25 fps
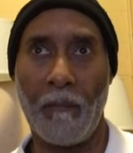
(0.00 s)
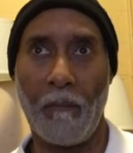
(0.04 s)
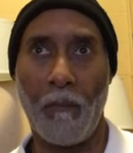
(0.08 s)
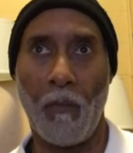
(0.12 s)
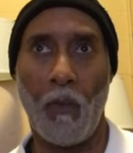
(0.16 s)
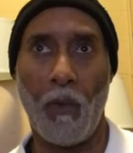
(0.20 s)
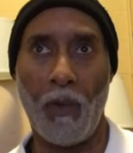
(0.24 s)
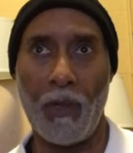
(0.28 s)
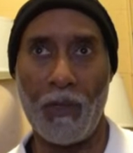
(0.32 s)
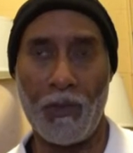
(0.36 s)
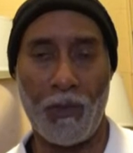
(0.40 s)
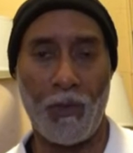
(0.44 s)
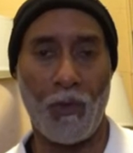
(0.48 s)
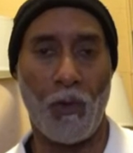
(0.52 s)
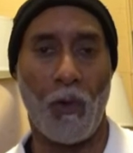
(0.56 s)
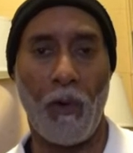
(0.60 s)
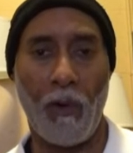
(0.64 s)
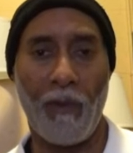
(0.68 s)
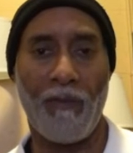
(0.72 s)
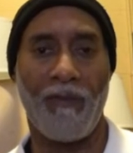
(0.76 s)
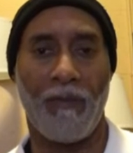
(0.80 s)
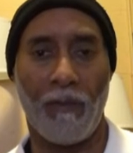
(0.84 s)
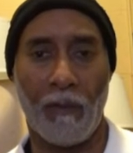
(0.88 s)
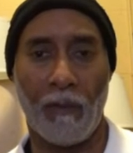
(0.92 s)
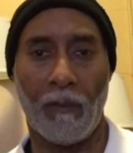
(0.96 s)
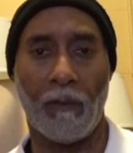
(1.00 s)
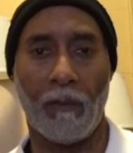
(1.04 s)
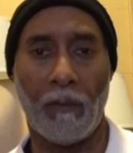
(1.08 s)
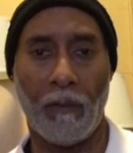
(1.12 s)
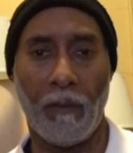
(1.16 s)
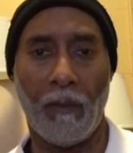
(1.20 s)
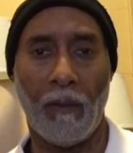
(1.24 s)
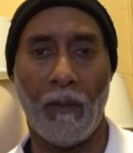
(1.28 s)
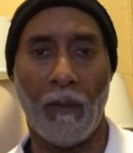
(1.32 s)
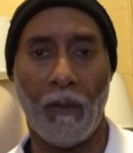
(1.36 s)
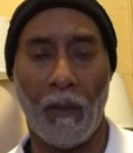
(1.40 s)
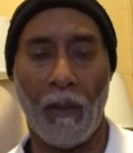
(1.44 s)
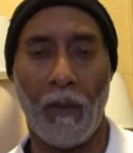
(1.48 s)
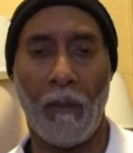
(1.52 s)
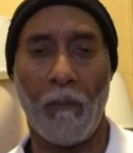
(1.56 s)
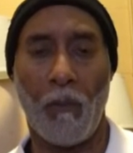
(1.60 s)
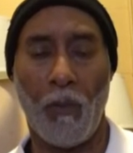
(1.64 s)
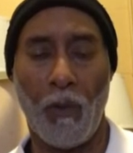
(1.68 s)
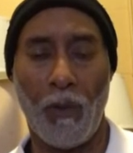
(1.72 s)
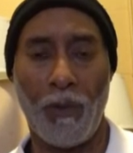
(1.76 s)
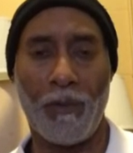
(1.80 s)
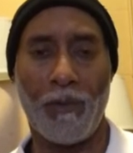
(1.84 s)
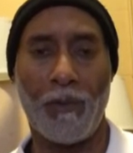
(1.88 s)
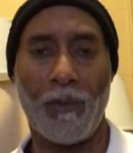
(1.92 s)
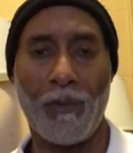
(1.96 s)
a more joyful, a
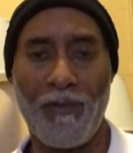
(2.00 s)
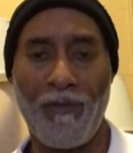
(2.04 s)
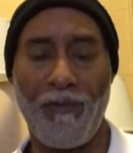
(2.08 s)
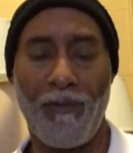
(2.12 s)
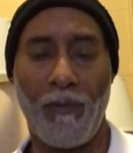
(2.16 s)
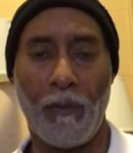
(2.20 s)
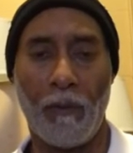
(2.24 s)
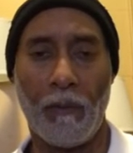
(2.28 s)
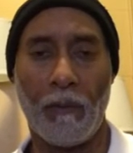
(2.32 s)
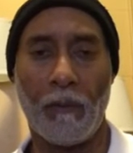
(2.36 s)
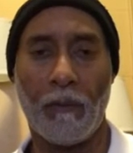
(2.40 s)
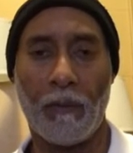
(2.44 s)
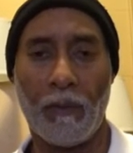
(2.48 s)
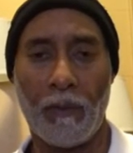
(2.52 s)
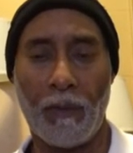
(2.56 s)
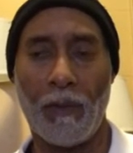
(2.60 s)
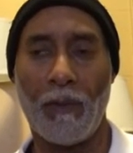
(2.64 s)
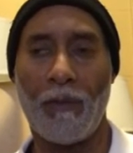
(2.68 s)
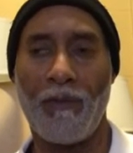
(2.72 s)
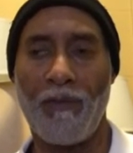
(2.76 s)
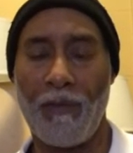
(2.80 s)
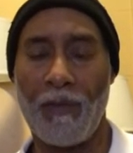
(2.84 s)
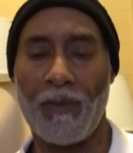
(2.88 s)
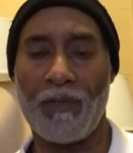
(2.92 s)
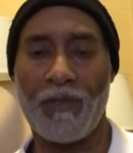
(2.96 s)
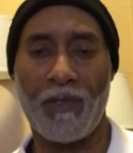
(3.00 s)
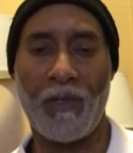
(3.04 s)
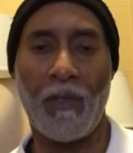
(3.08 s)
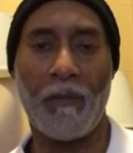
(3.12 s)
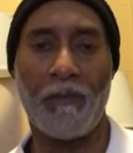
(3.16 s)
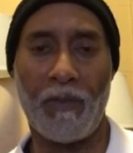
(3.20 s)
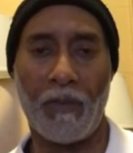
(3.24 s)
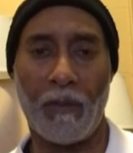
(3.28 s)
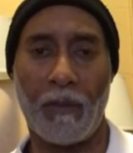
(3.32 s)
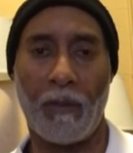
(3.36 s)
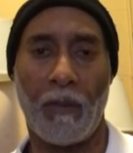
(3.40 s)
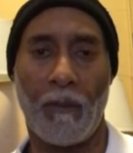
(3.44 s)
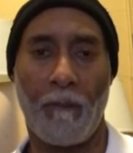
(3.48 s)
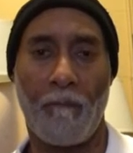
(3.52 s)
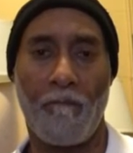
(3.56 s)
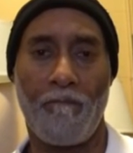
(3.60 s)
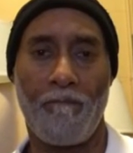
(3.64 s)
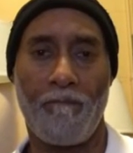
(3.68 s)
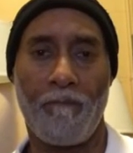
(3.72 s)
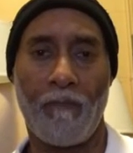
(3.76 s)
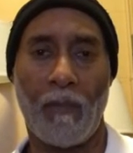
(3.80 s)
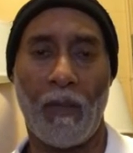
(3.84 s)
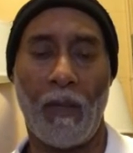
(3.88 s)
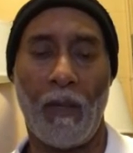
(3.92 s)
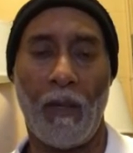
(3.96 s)
more youthful subject
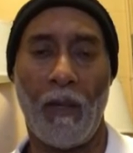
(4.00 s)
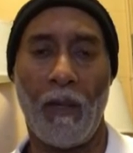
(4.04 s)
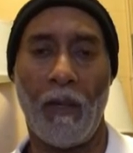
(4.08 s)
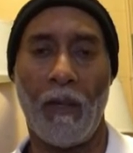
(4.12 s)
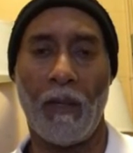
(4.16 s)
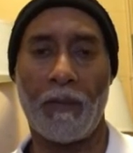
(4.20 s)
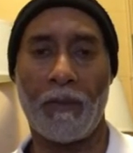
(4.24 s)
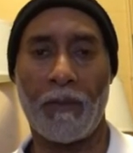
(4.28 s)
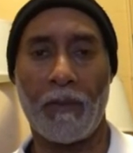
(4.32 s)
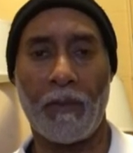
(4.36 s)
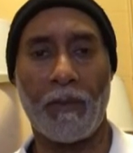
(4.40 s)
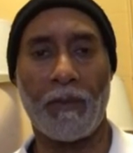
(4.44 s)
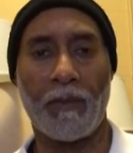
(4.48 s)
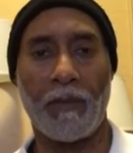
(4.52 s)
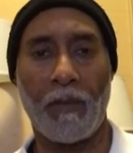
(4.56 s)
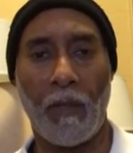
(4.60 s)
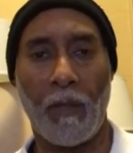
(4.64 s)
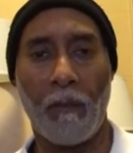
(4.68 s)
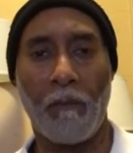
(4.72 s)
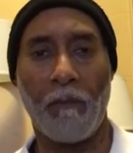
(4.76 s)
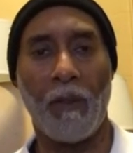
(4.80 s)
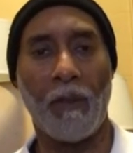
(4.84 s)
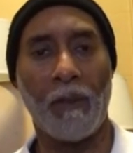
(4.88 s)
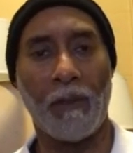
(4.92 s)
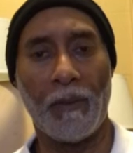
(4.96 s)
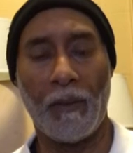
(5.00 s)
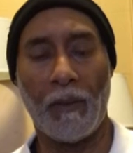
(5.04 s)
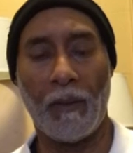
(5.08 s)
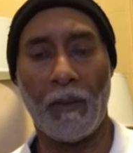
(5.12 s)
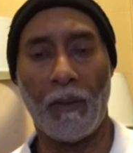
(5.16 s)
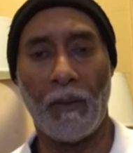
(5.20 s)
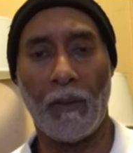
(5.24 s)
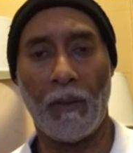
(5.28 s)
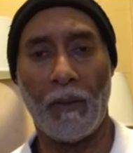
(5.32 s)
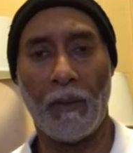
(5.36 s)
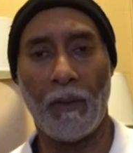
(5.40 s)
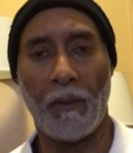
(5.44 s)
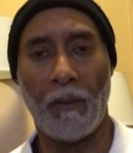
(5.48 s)
as the Salvator